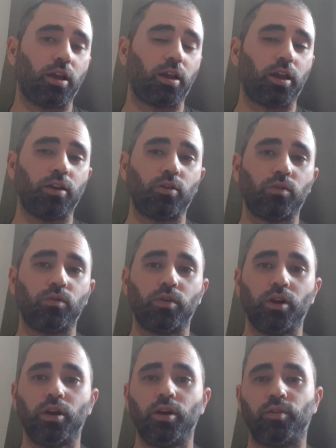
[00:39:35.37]
I know
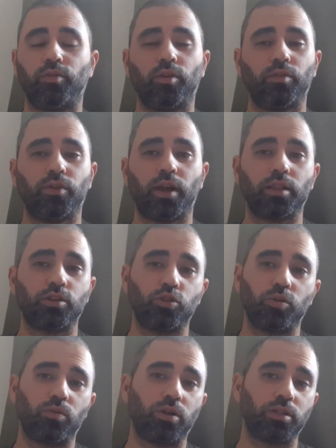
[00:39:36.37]
for a fact, the
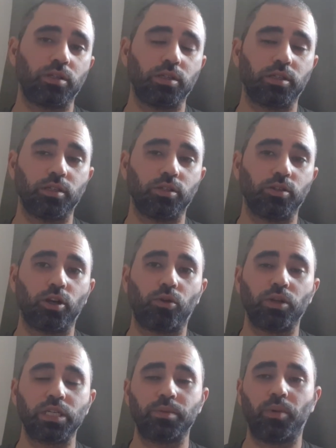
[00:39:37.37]
Shuman Residence is going to
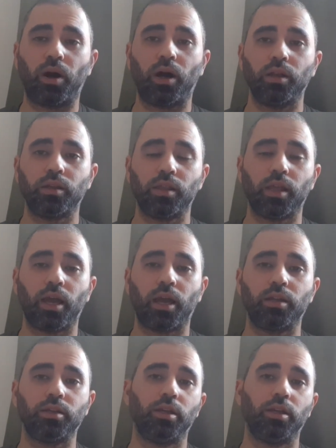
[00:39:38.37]
respond to that.